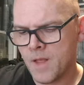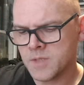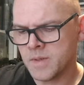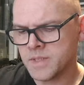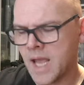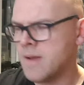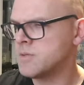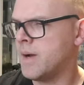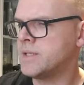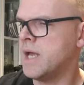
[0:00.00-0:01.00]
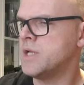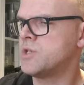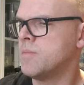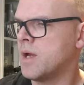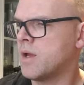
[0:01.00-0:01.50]
suppose it came to my
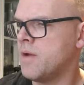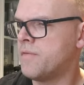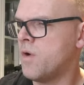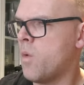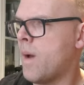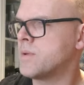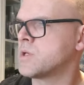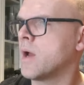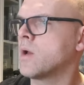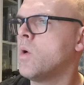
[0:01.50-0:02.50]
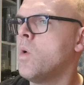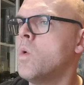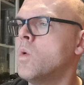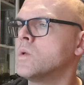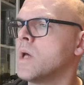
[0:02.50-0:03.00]
attention by going through a website
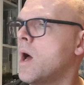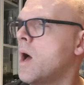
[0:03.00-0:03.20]
called